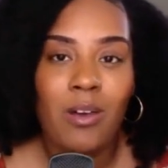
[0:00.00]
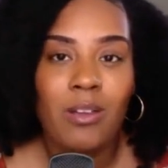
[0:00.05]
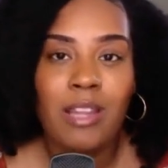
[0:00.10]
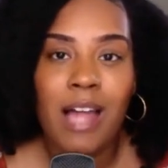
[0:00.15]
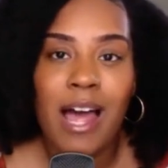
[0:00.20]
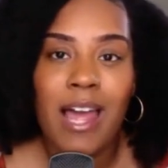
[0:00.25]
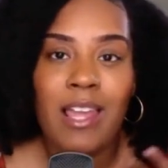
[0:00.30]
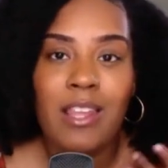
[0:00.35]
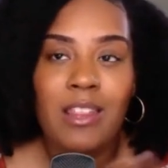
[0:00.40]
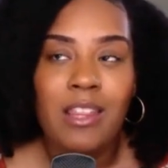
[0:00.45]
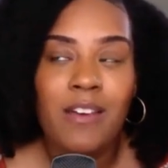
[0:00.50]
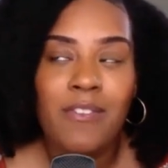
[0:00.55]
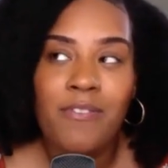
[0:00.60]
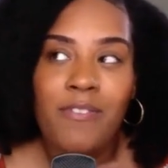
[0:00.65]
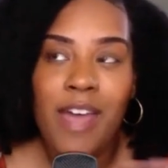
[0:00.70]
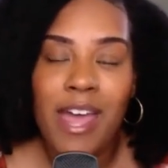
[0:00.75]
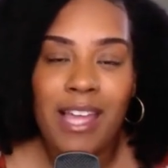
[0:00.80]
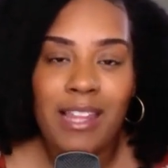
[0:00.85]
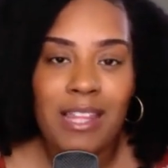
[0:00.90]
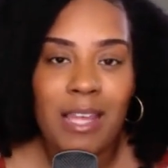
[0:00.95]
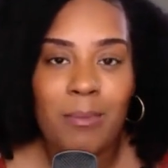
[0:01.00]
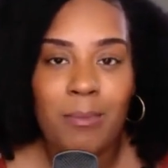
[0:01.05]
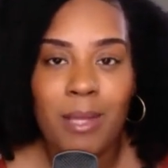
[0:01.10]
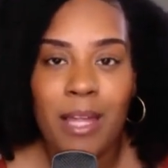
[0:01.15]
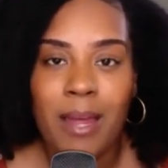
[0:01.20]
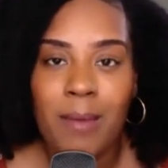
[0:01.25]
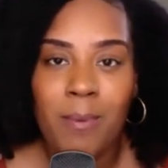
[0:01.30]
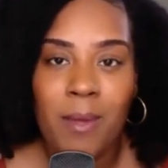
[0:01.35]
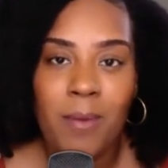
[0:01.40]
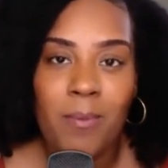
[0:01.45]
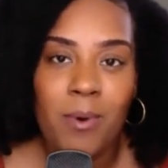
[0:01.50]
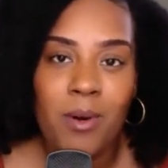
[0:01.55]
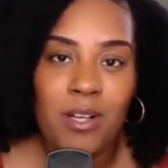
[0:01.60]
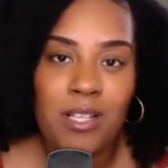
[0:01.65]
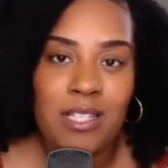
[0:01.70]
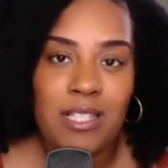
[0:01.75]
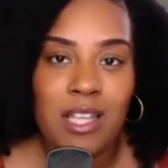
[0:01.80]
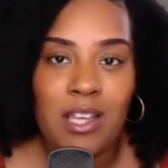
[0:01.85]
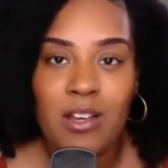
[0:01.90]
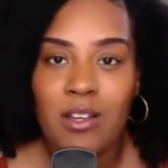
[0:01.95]
like the fact that black people are
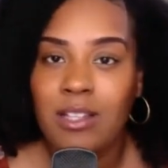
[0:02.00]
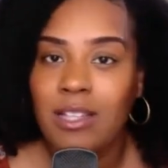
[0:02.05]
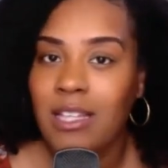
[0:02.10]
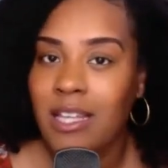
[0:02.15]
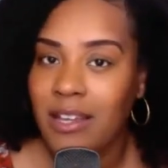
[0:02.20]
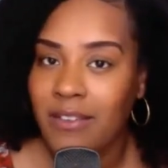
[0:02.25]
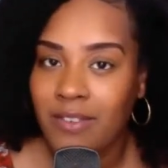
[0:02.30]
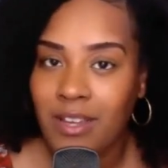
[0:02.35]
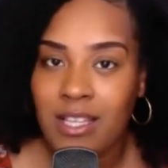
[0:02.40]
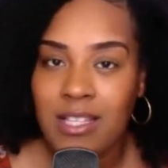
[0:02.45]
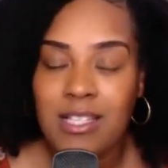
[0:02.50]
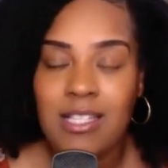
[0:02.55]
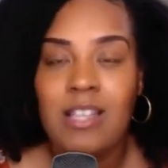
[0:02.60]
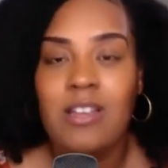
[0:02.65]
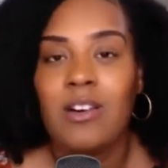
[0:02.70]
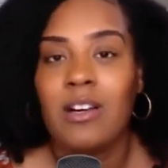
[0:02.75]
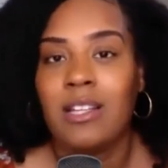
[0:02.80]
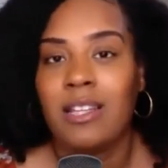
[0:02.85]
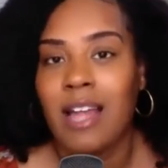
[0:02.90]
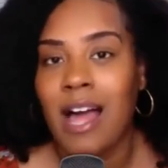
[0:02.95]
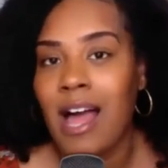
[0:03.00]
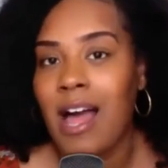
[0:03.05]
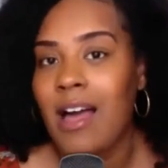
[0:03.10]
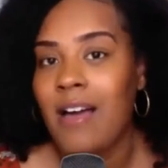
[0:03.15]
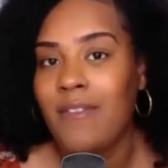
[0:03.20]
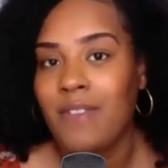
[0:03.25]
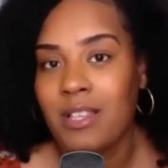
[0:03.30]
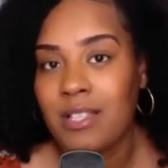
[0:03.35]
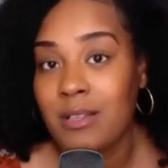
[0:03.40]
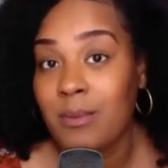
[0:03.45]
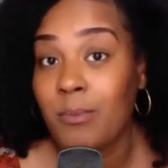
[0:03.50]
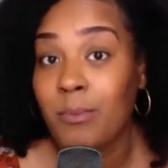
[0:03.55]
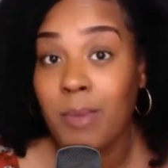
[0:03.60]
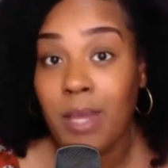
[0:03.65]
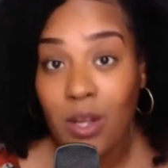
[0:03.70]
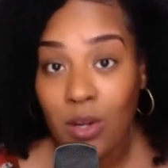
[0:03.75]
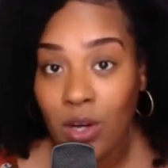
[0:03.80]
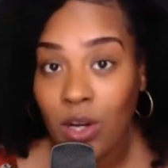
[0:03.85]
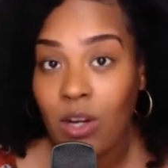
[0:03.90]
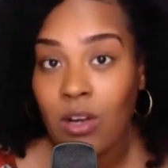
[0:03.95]
still living, still alive is a
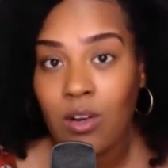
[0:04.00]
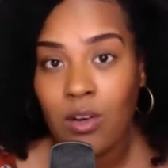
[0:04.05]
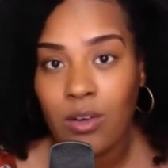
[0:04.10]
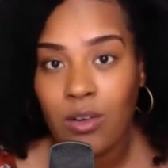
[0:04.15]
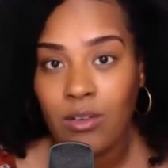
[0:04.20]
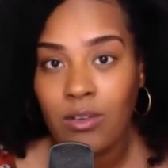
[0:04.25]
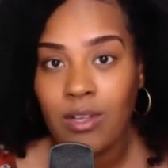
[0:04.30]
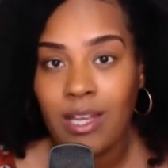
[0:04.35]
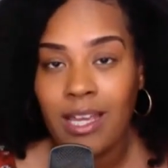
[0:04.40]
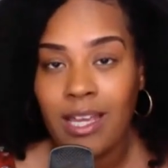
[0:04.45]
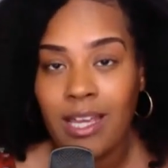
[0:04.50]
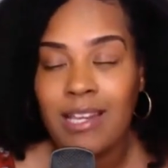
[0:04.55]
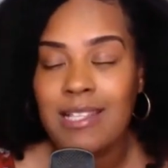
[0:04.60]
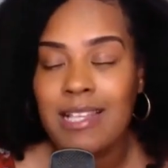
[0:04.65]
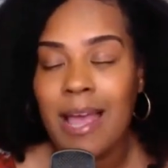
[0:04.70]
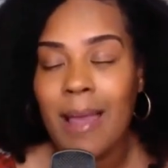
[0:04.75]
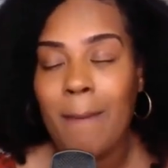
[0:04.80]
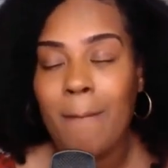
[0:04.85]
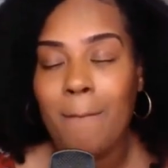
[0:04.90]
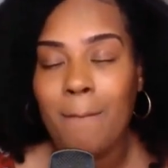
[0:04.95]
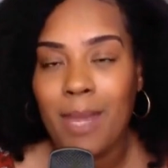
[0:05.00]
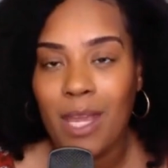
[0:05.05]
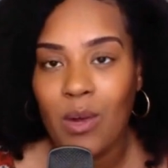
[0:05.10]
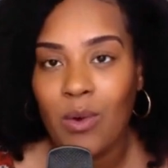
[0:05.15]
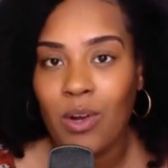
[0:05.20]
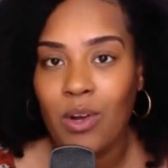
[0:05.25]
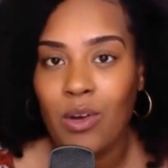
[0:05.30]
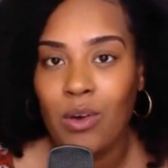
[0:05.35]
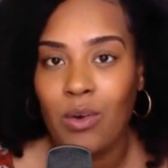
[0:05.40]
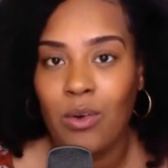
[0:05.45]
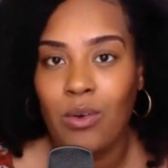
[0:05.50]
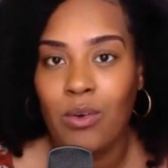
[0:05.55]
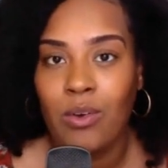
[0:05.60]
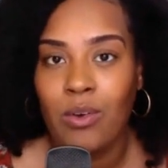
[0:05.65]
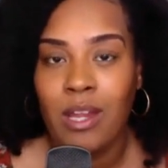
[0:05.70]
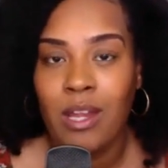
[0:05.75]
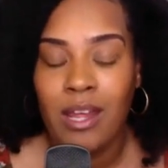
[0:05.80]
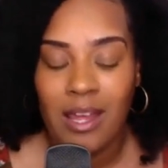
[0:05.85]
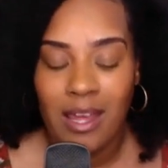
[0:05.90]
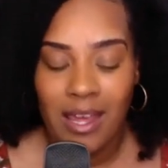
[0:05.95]
miracle. It is a miracle.
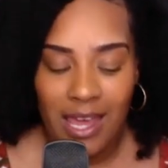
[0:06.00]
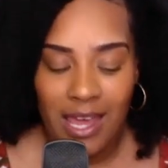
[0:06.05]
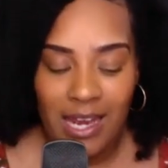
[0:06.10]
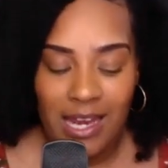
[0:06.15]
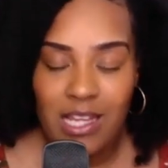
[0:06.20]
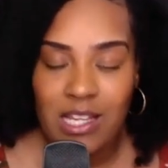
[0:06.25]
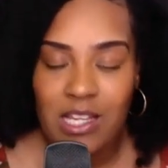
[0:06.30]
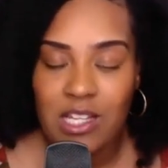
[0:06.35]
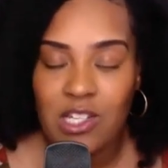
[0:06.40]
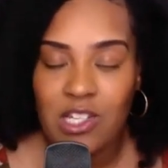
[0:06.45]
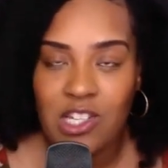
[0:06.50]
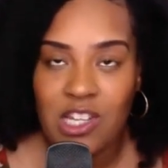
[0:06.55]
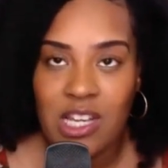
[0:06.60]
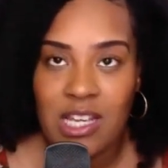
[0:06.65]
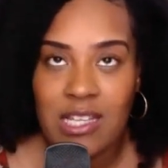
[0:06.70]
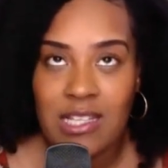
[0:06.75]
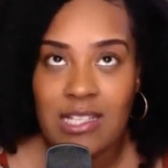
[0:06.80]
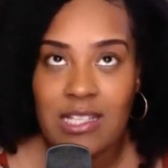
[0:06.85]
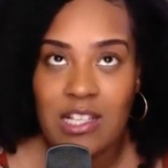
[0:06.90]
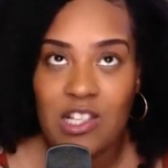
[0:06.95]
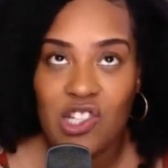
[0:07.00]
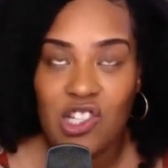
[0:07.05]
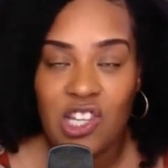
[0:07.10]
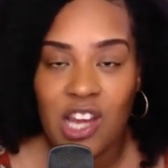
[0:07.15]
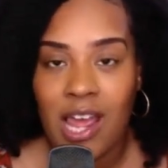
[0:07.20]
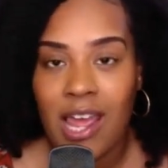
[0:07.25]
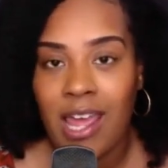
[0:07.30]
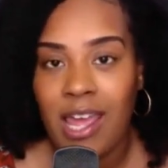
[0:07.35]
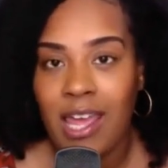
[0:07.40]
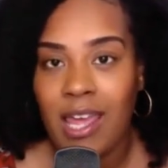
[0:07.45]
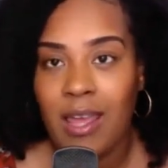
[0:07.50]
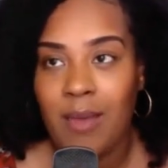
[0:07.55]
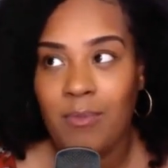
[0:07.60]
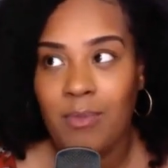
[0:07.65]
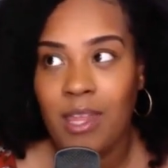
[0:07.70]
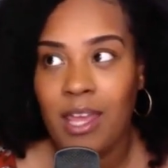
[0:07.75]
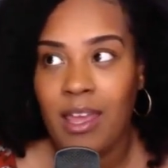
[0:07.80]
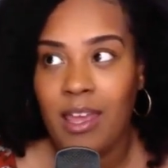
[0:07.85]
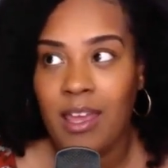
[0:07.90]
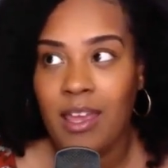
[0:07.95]
And it is just a shame
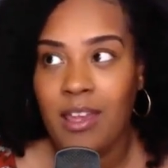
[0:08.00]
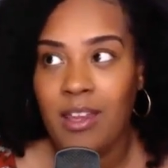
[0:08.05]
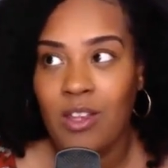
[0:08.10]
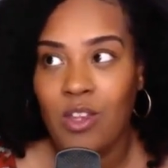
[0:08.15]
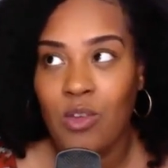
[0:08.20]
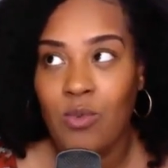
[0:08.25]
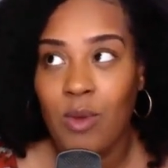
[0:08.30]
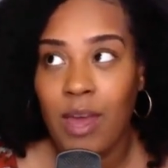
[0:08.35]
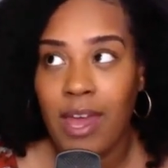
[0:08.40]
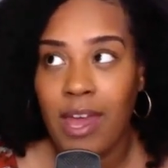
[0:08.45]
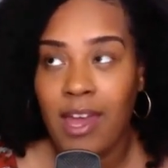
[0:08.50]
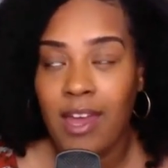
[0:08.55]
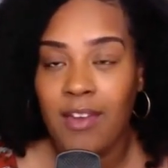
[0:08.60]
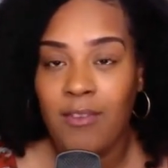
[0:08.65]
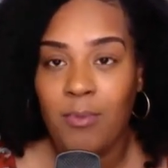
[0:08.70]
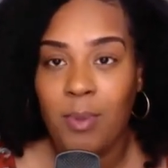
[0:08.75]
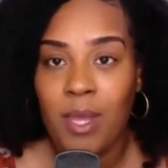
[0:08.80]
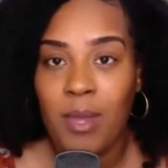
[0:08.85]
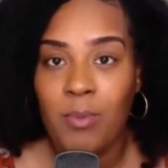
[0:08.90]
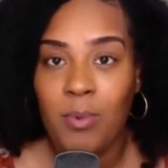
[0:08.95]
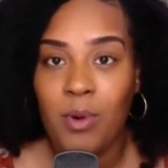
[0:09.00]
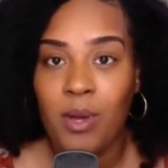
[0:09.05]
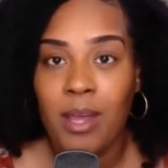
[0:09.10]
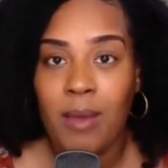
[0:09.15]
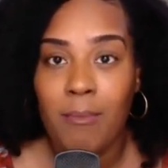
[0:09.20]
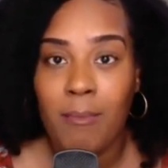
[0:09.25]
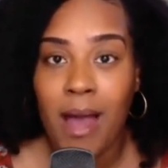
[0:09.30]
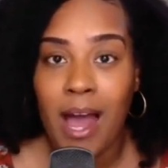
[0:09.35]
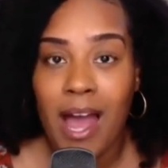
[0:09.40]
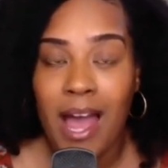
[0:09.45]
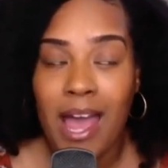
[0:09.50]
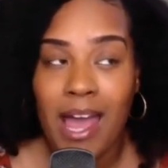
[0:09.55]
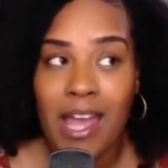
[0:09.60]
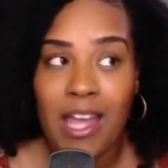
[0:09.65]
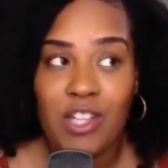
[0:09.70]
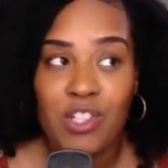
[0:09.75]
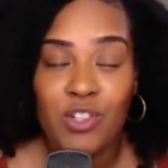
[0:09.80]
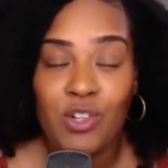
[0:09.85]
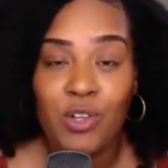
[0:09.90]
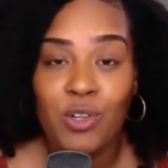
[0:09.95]
that you have people in my
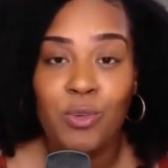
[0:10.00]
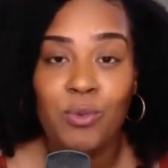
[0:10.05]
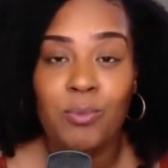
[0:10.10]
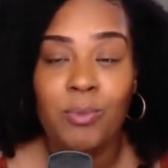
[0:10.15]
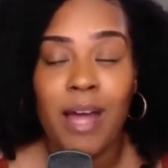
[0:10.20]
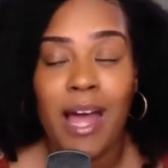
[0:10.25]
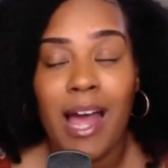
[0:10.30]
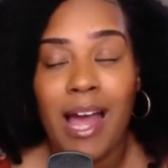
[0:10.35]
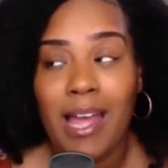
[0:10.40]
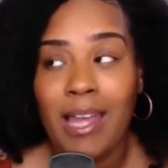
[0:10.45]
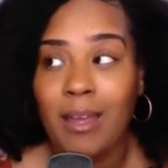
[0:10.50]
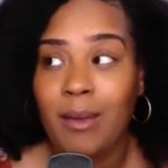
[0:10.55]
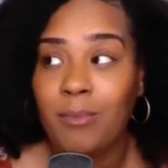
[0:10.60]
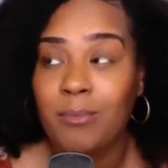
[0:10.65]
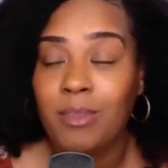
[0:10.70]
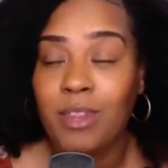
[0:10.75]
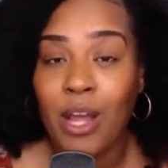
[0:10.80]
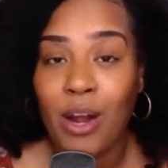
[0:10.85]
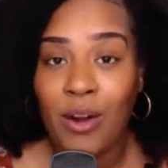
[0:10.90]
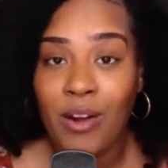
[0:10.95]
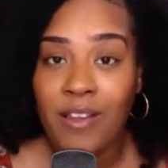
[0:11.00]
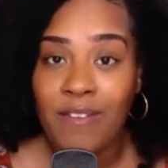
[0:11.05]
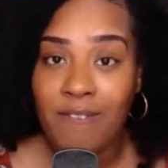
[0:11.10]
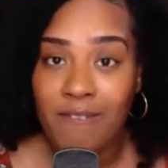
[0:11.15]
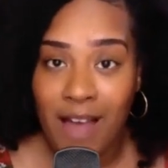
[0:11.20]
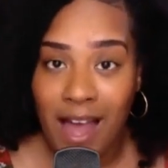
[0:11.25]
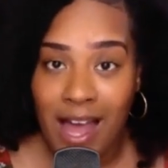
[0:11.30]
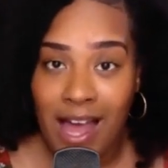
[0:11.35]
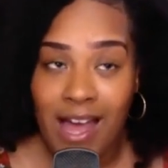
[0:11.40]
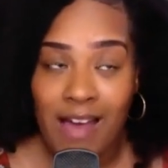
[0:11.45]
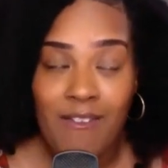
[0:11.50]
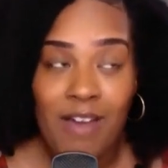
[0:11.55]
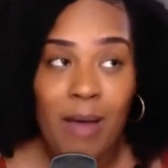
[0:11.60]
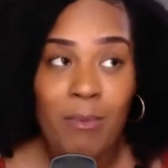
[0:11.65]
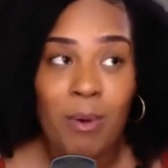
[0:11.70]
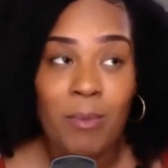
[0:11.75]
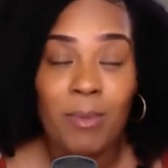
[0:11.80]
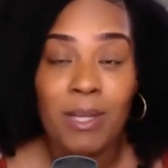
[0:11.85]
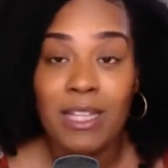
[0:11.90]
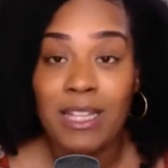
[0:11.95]
age group. I am 35. I'm
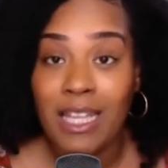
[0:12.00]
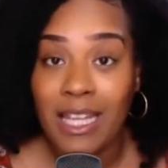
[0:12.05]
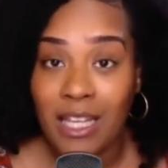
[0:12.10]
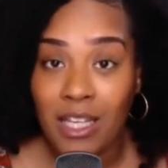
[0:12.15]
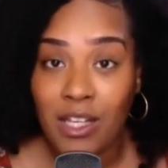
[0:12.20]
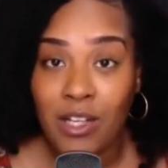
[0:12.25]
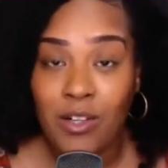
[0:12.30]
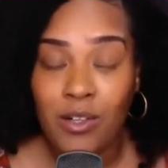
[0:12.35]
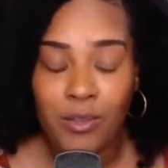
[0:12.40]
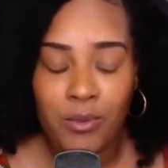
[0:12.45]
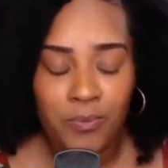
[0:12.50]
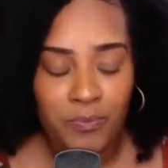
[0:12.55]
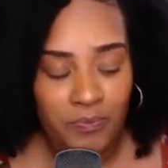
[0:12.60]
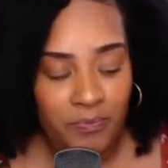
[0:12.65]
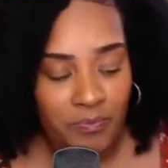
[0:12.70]
a millennial.